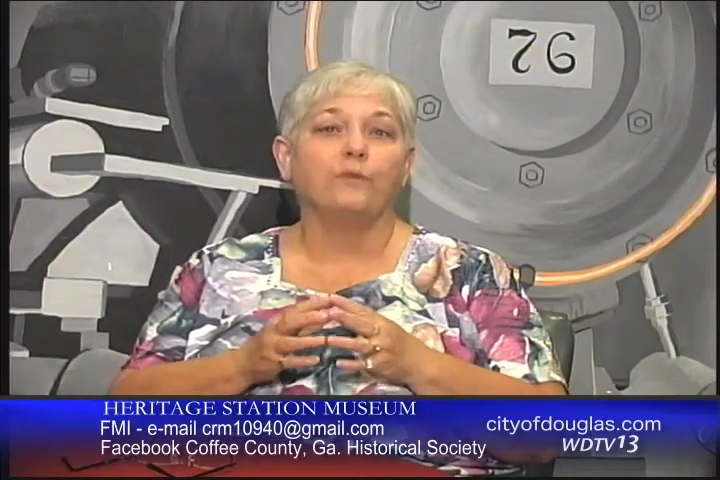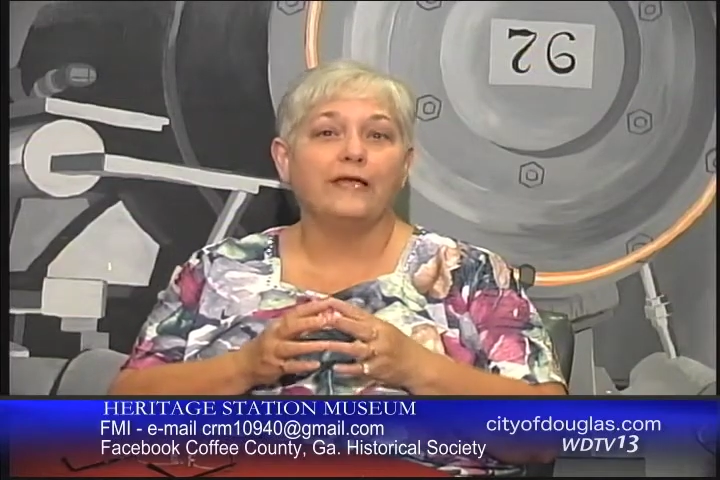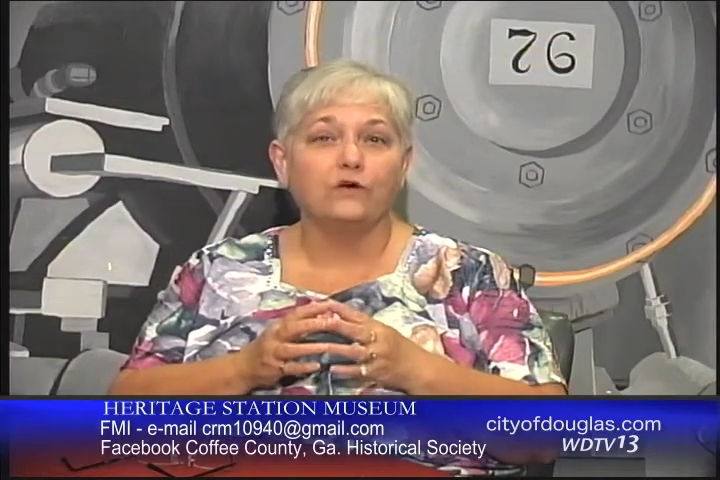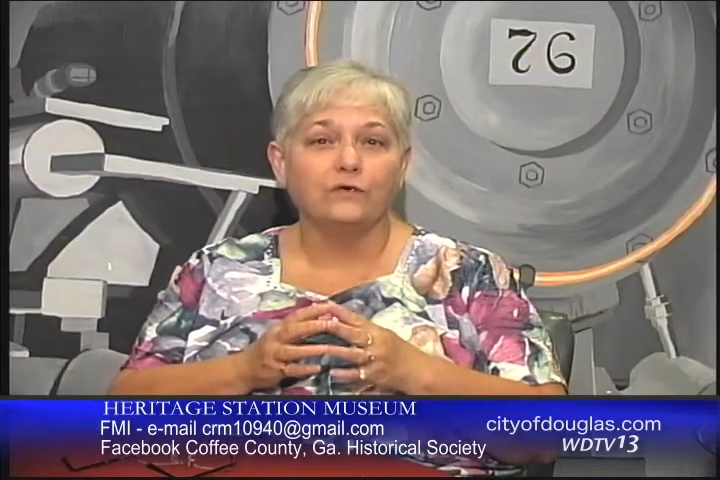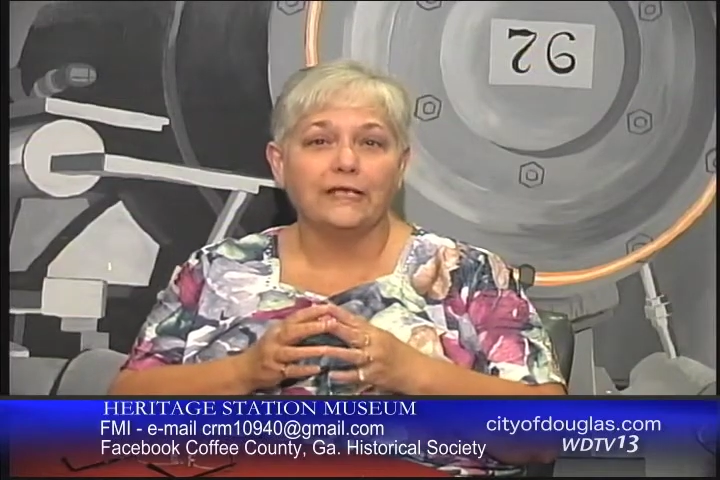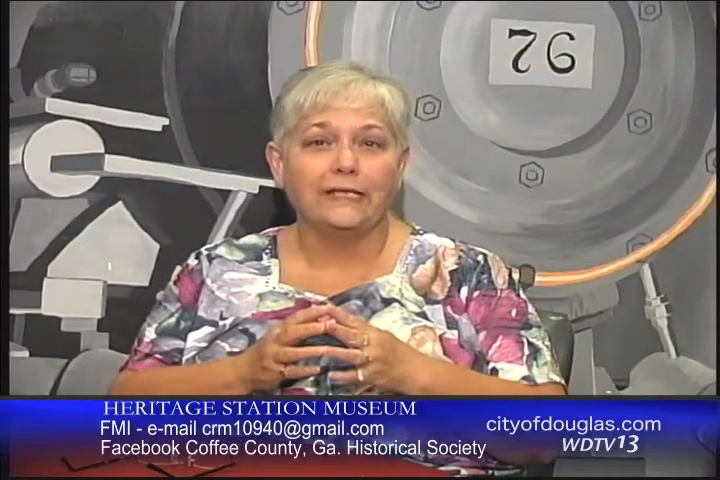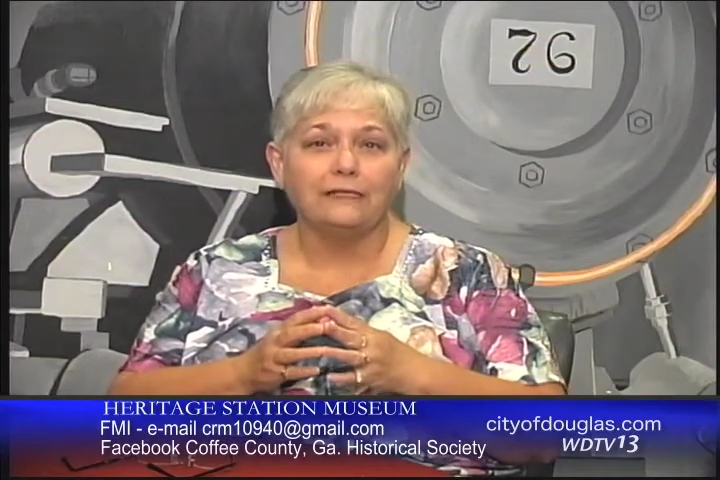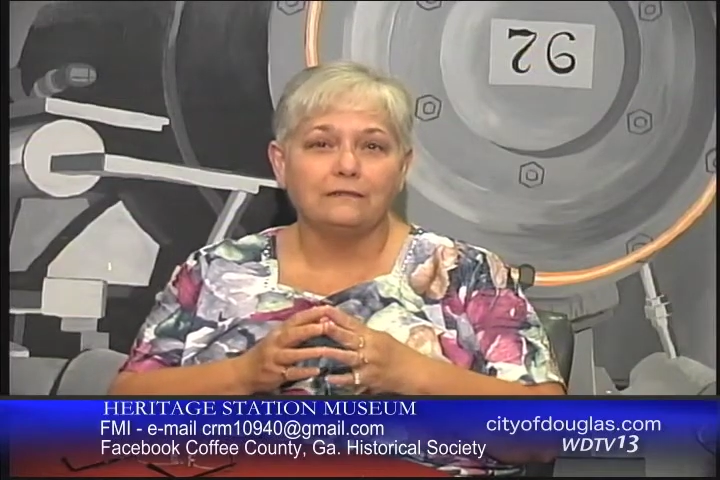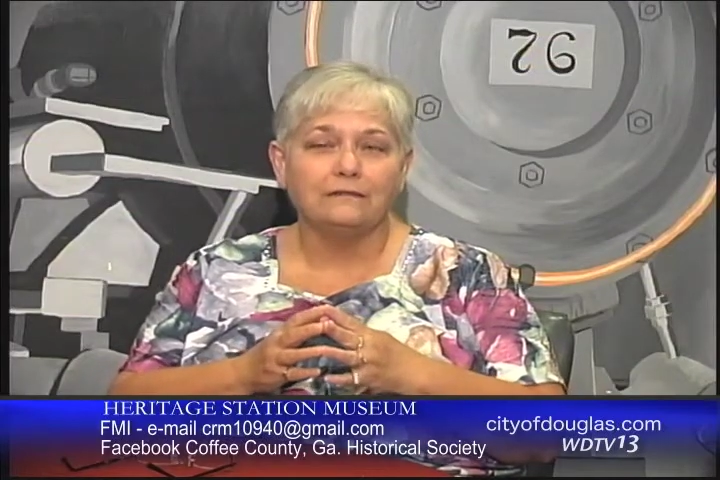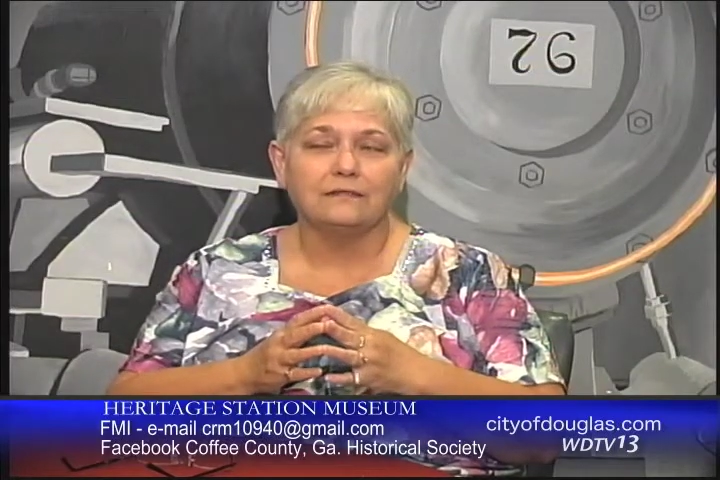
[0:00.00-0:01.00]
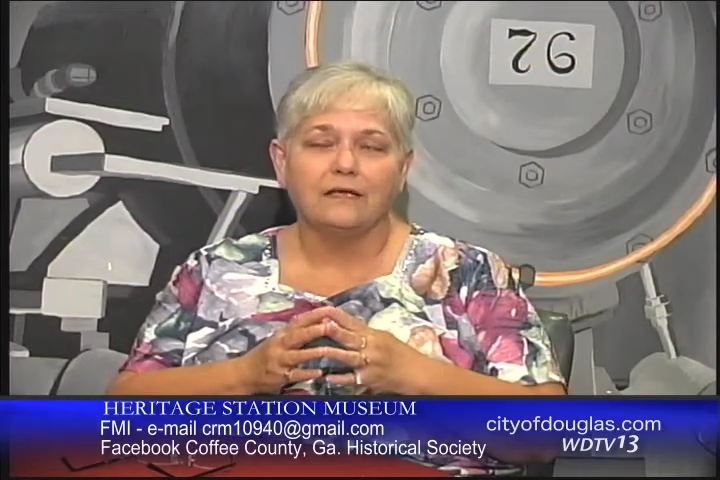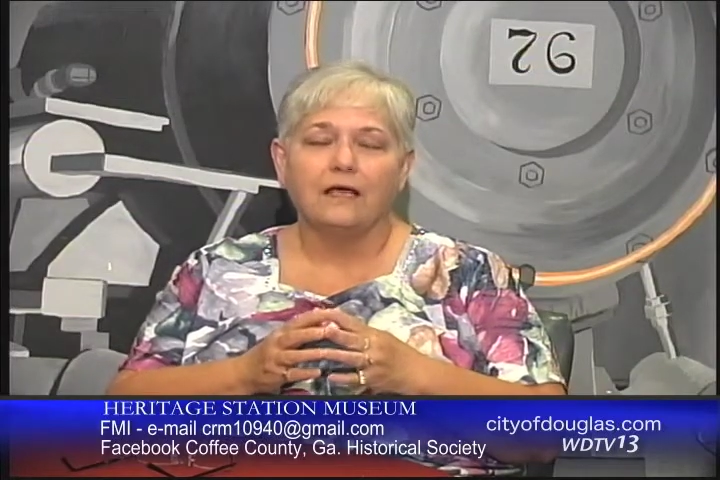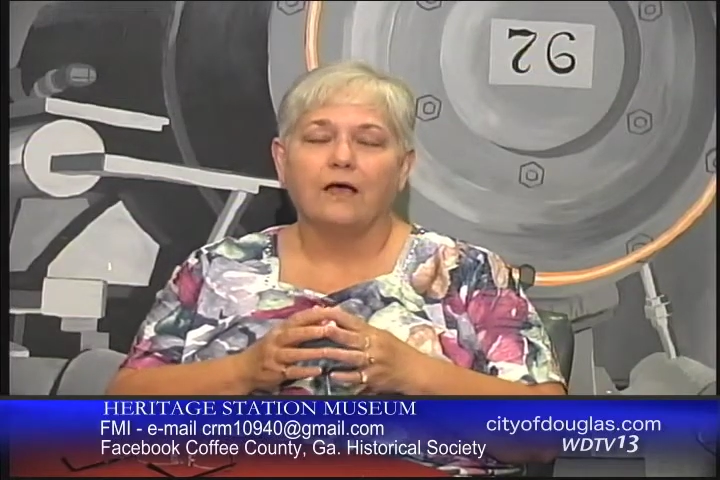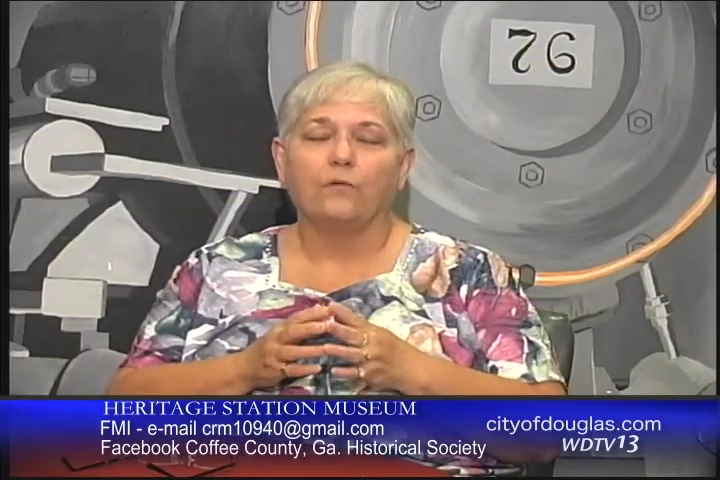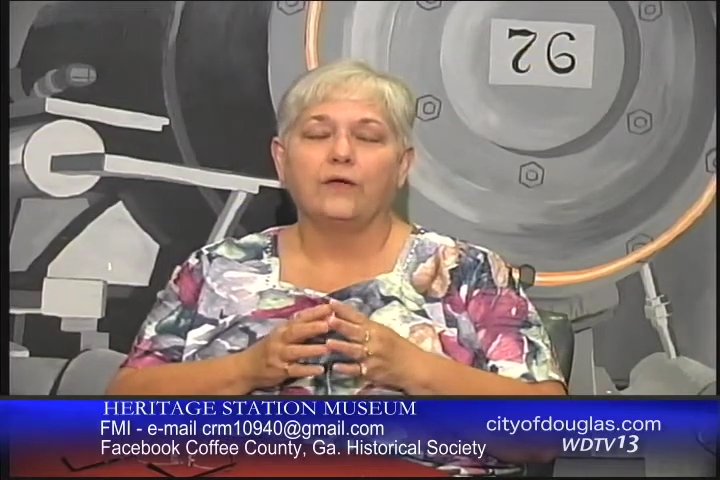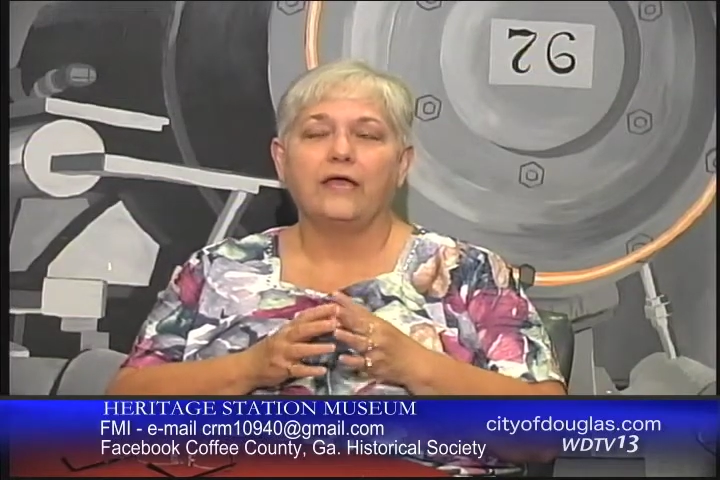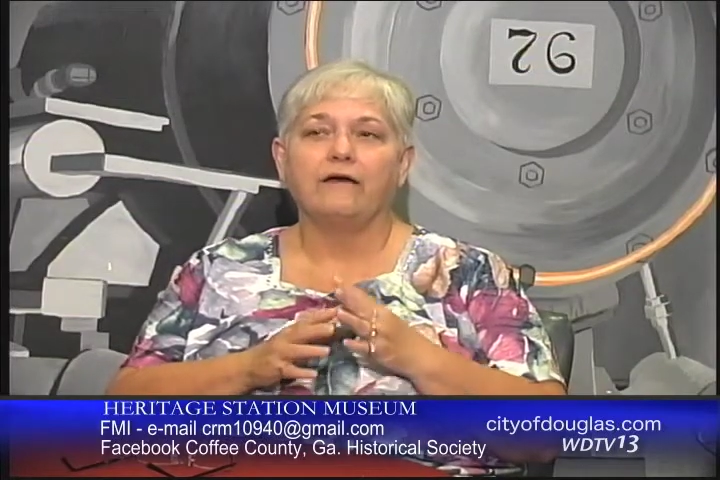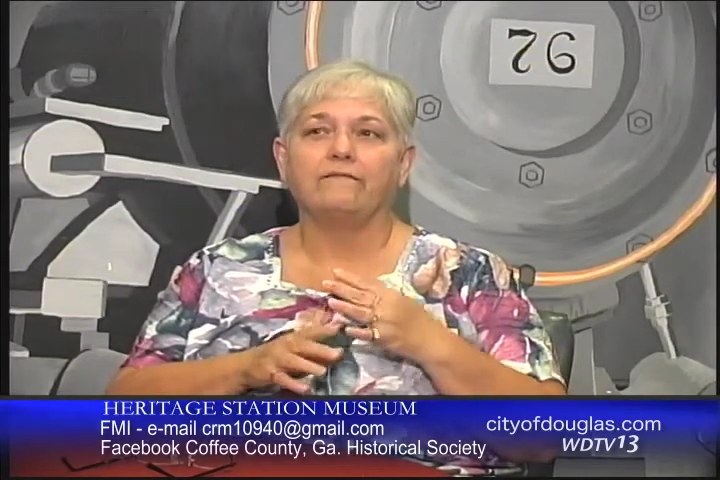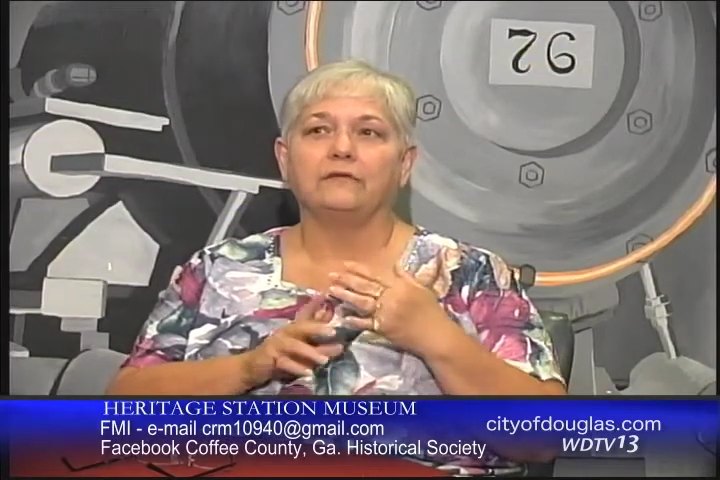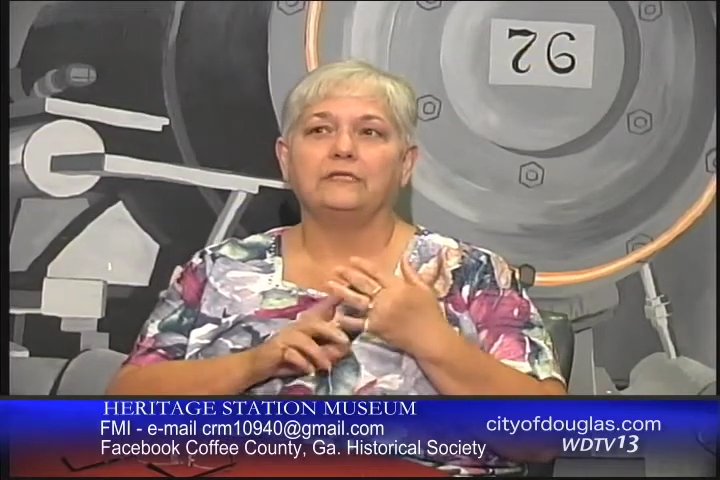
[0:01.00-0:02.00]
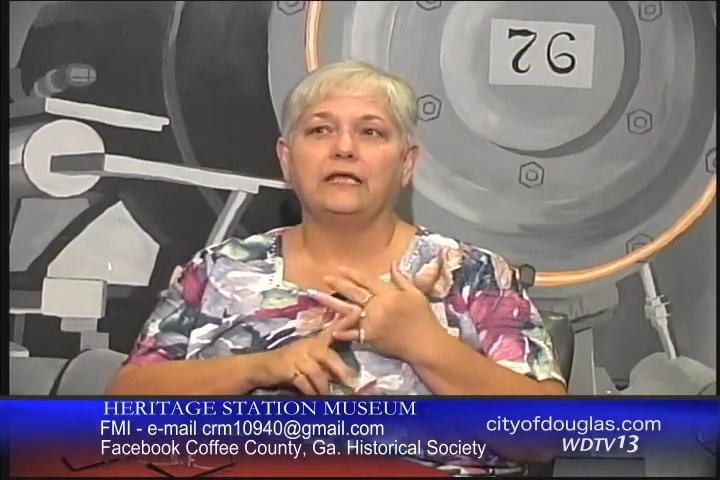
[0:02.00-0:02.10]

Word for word: buildings. We have a